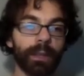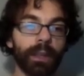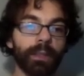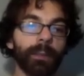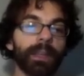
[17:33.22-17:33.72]

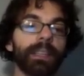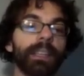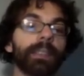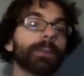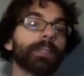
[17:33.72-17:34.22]
Then we can
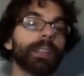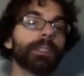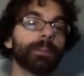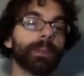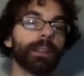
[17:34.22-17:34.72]
either change
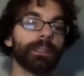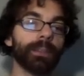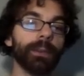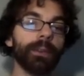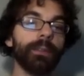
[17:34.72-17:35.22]
it by
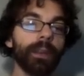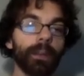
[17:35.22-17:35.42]
0